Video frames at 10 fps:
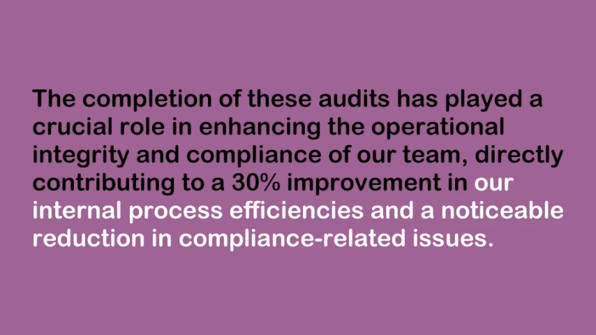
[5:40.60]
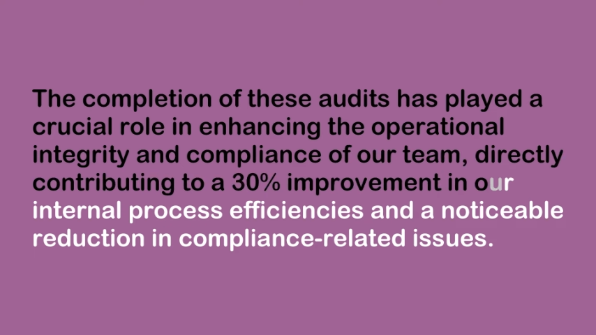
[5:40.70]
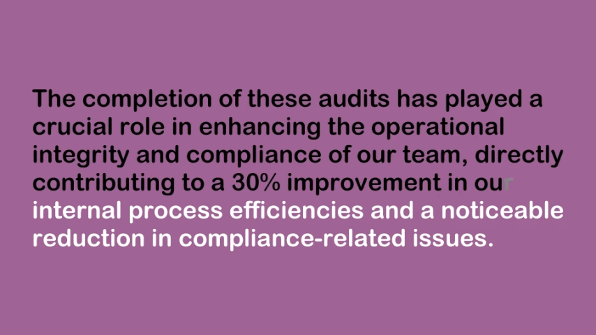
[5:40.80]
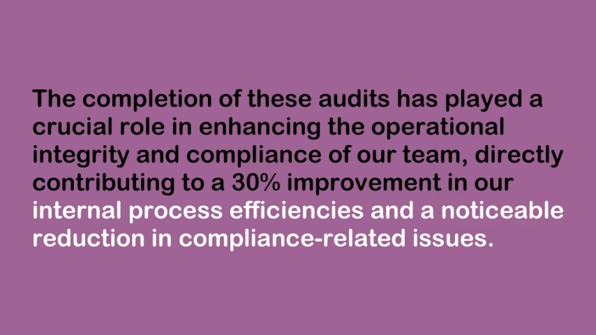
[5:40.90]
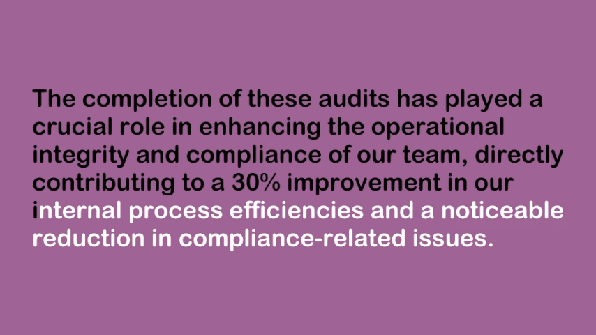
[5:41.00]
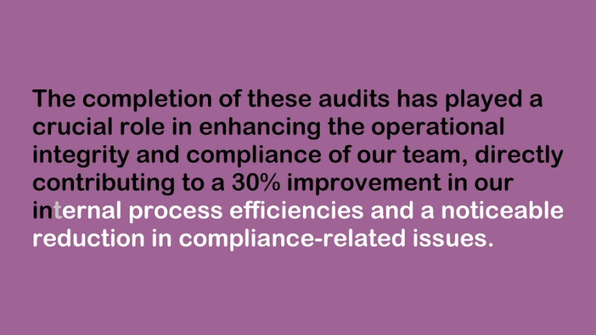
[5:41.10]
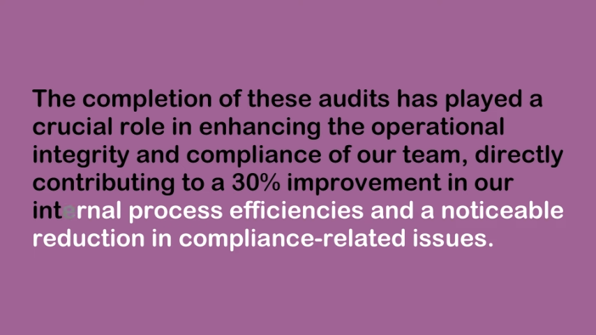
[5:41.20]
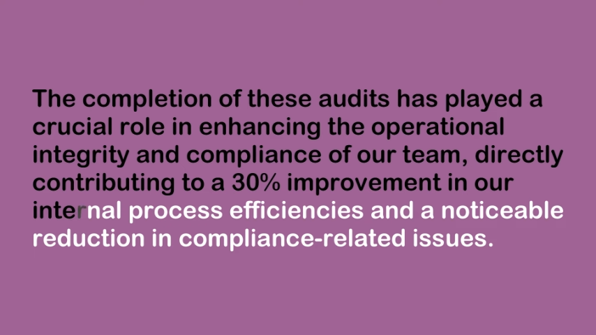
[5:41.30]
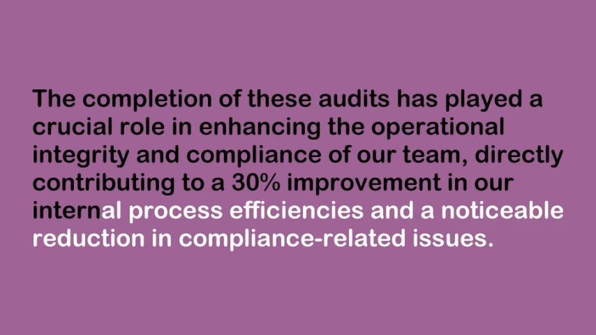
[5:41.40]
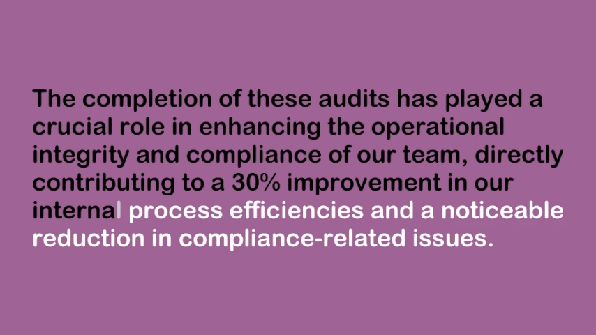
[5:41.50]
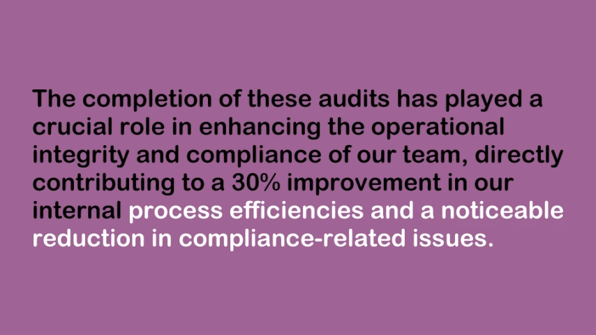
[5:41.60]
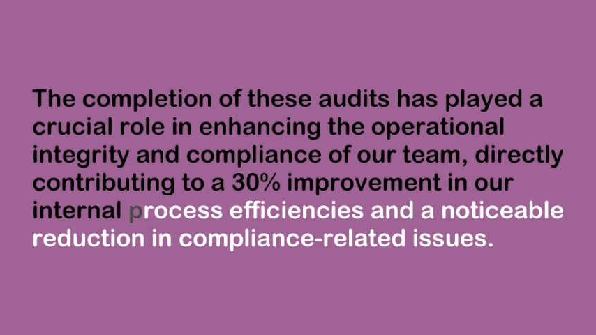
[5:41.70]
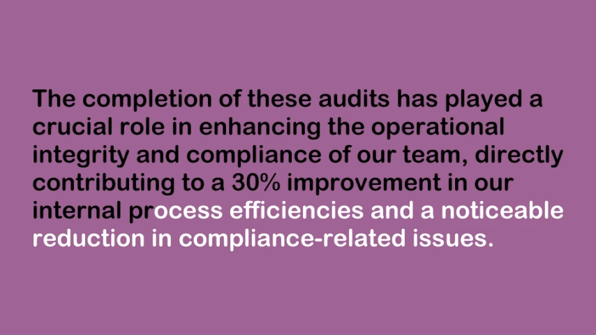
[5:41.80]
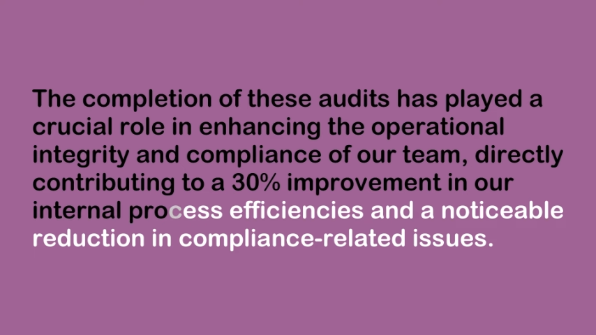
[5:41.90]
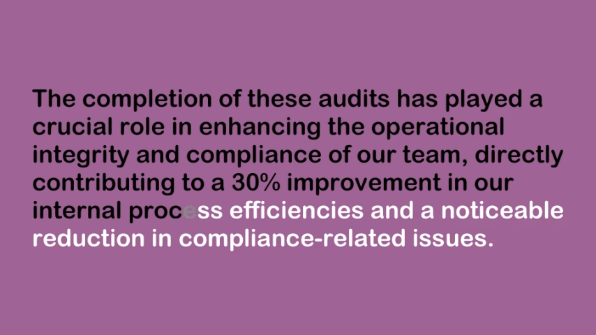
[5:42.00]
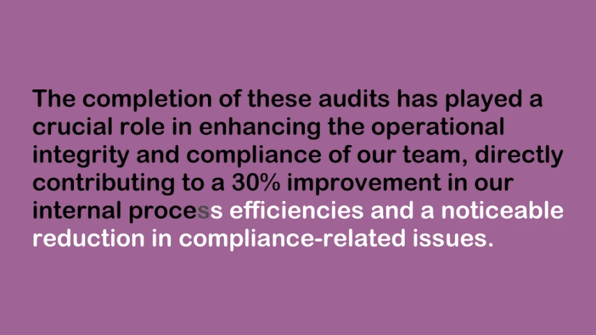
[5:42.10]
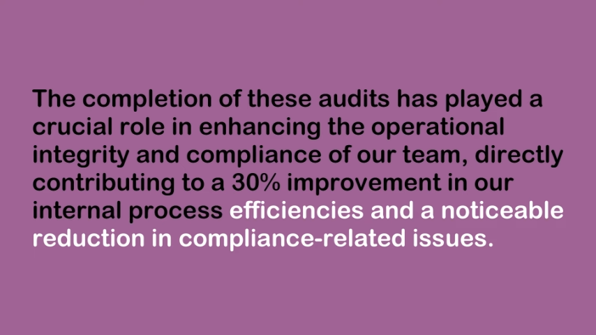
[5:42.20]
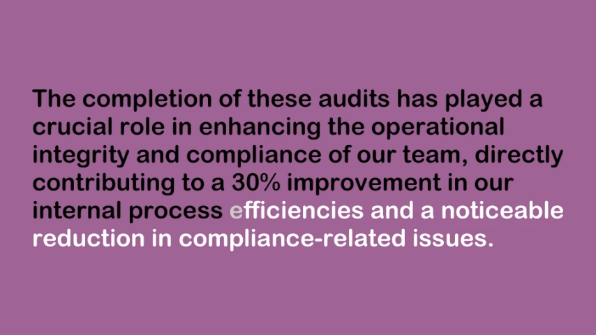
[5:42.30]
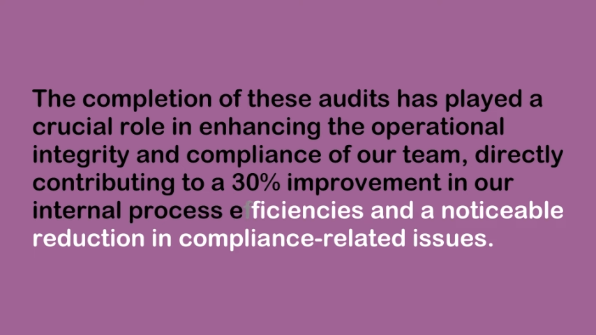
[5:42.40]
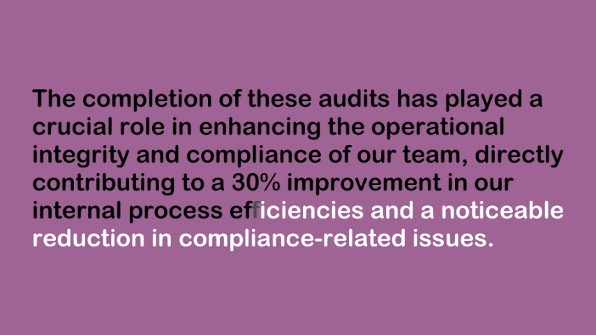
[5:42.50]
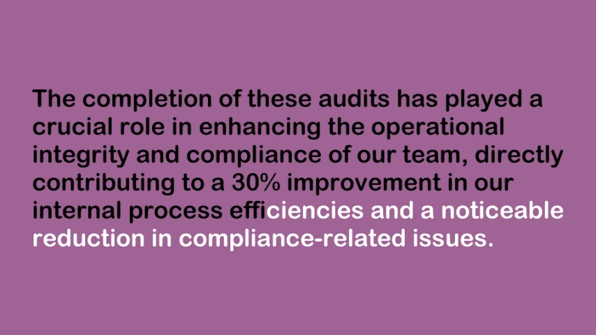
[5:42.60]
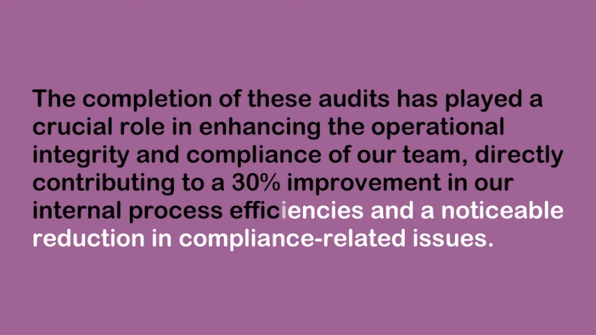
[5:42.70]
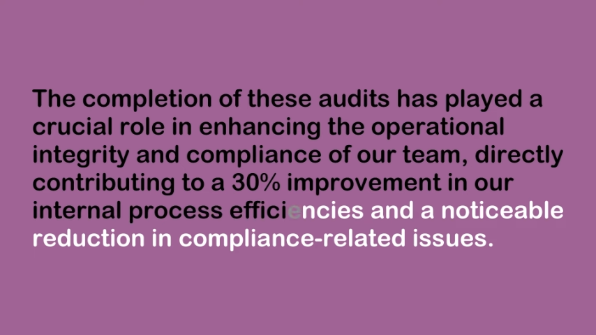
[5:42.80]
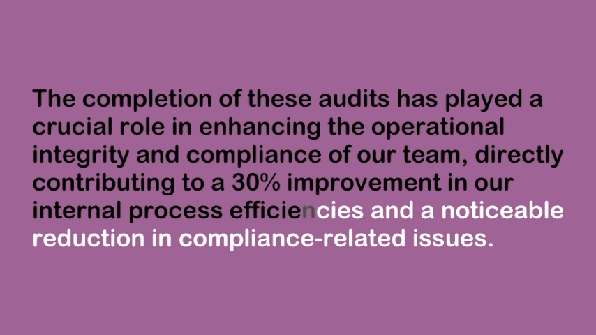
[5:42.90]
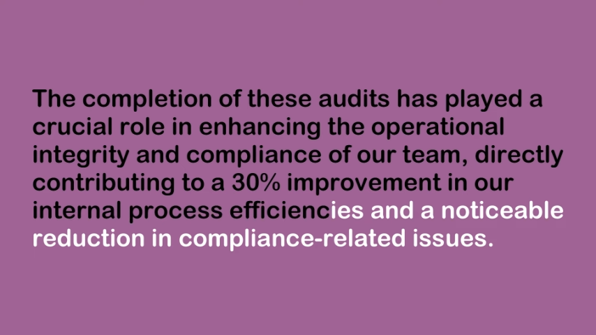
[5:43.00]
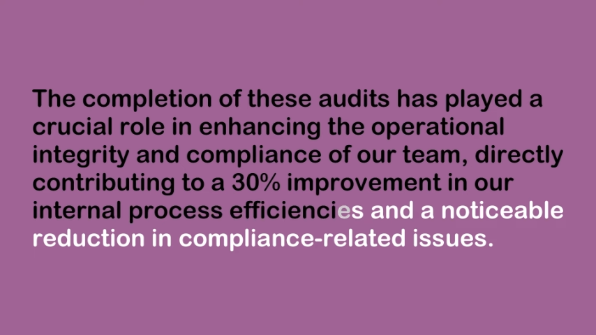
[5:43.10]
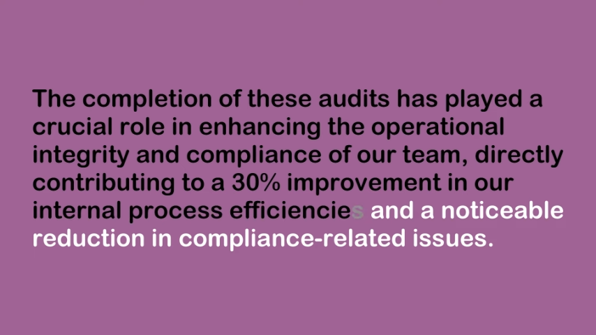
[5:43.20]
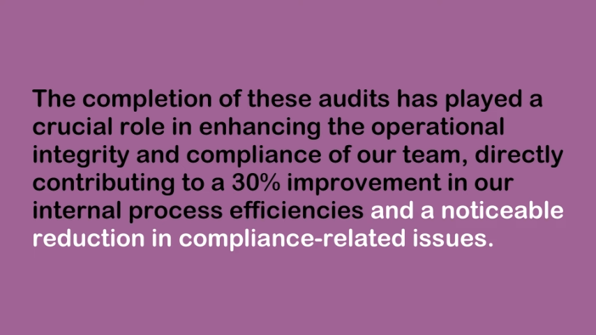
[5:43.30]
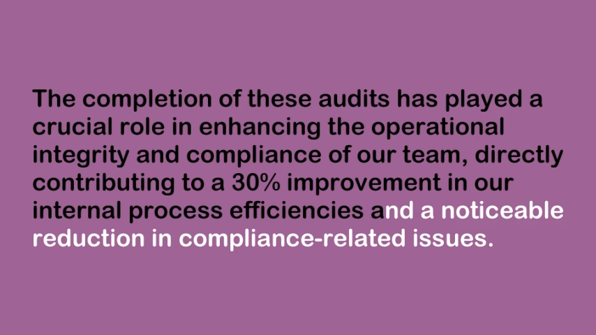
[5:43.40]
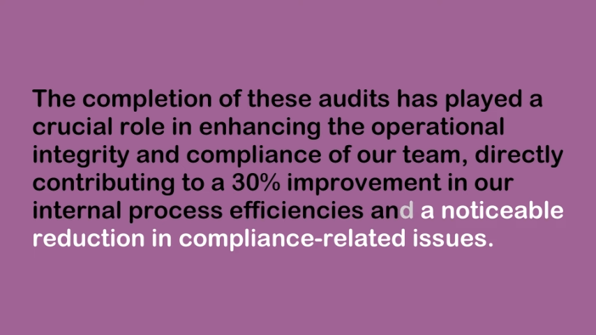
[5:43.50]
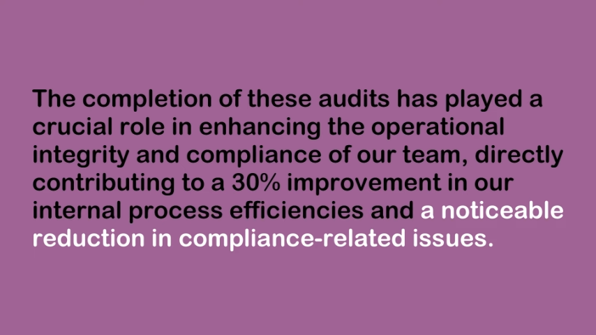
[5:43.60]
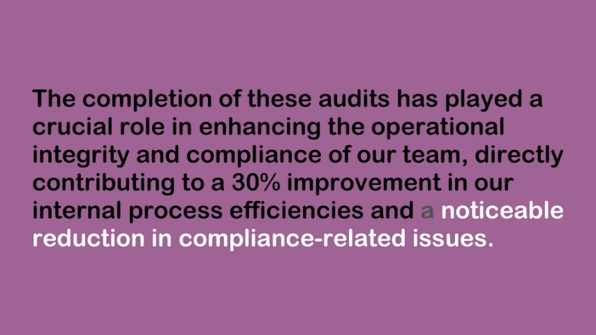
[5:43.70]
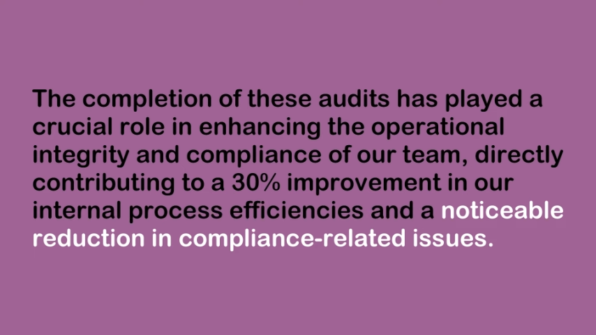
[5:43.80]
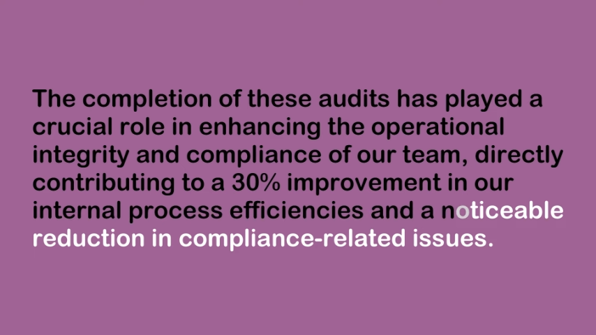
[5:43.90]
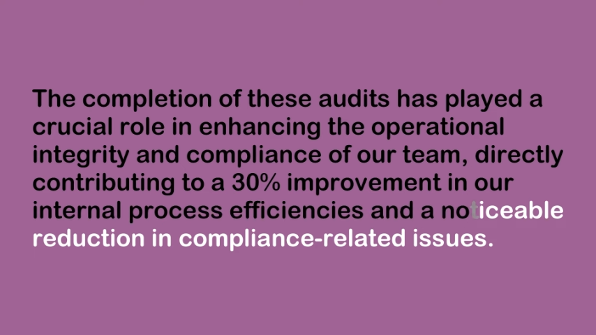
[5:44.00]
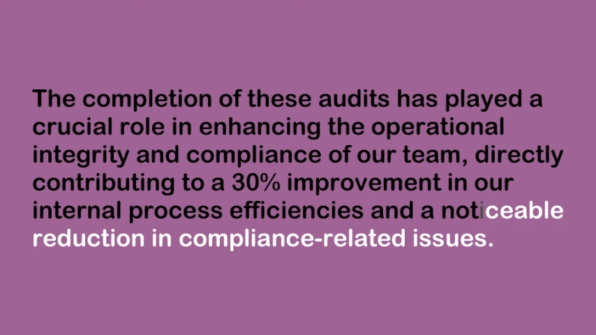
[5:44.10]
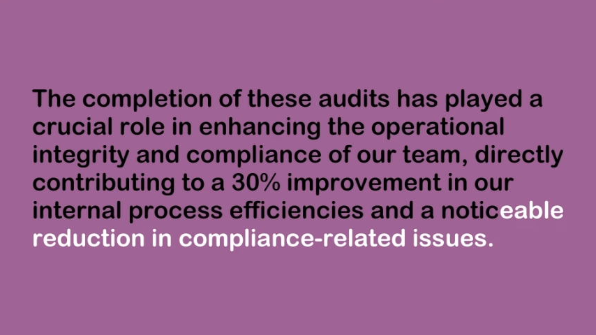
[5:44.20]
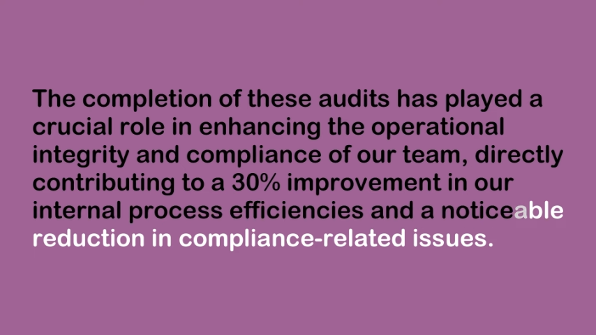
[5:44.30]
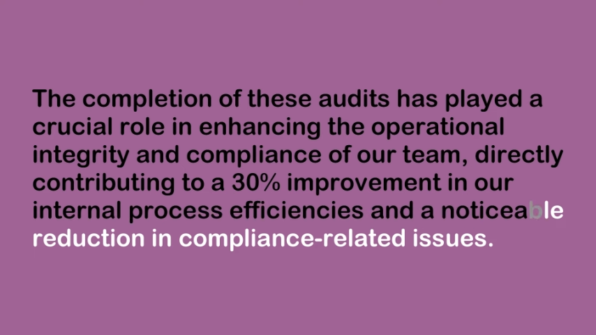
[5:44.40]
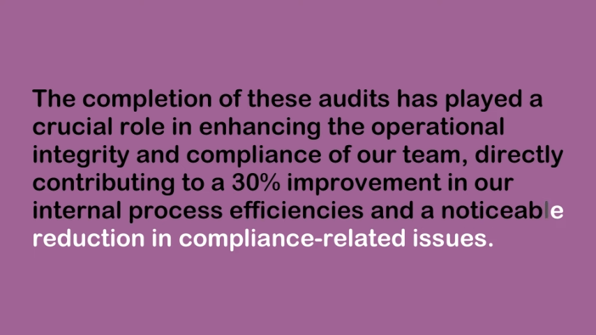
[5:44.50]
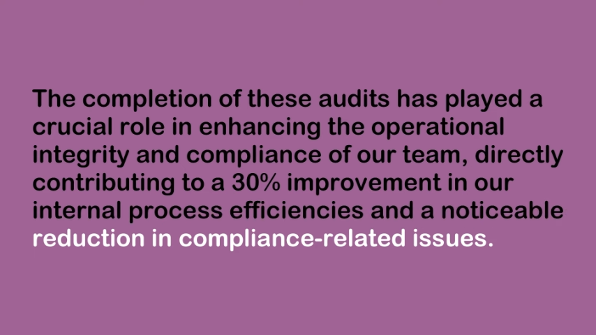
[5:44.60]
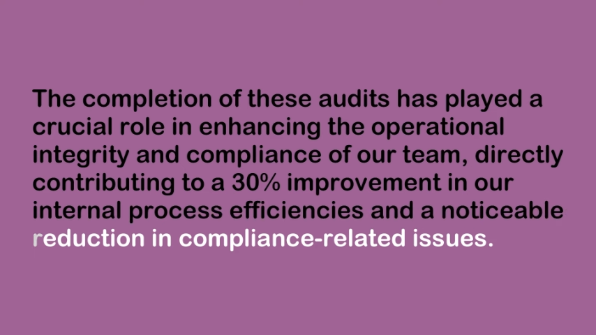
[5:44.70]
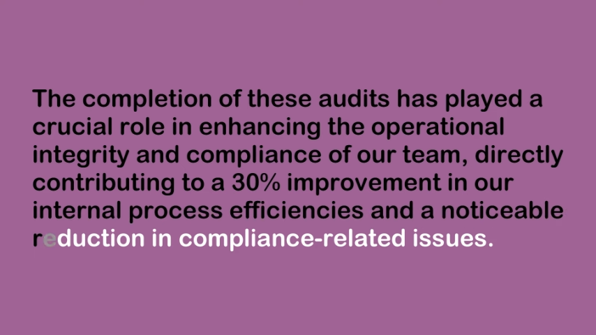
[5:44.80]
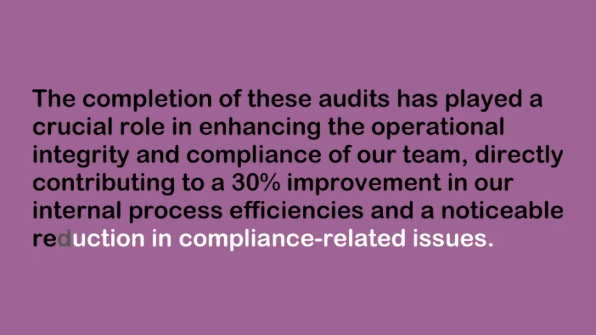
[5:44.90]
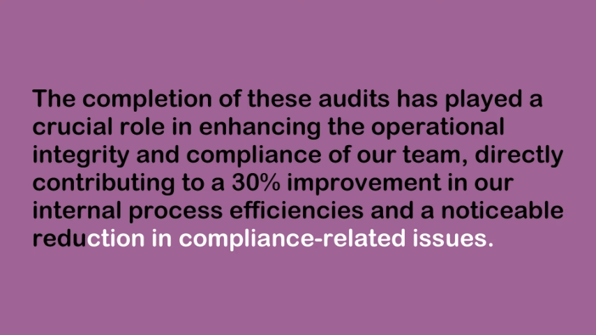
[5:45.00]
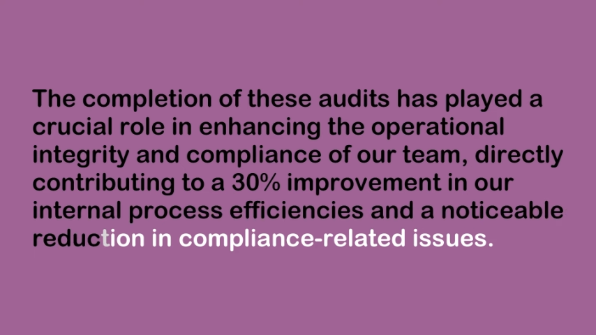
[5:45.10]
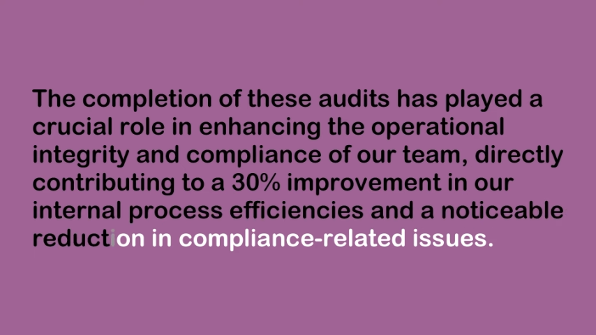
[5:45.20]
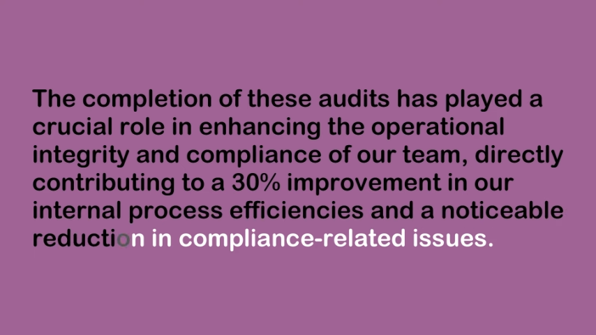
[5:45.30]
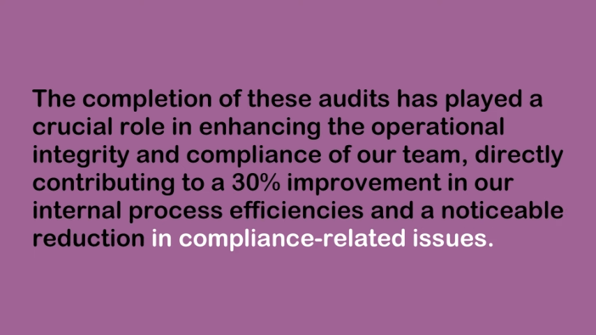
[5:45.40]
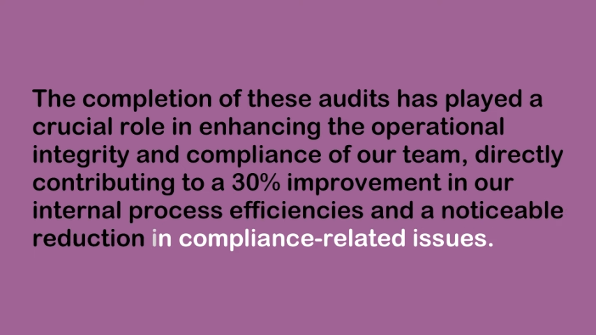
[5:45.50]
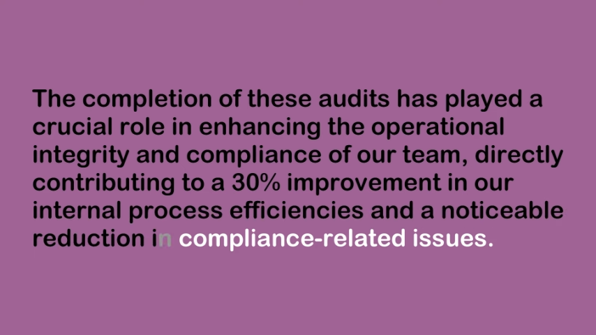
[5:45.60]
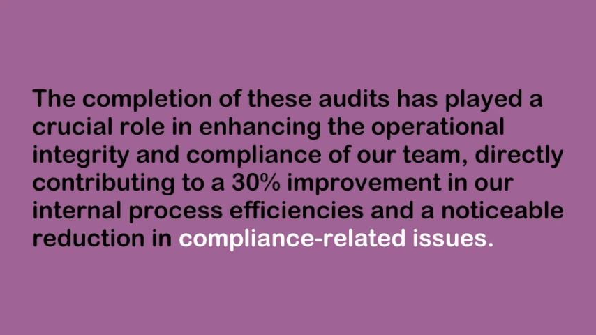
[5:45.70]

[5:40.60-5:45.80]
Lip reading: [unreadable: no face in view]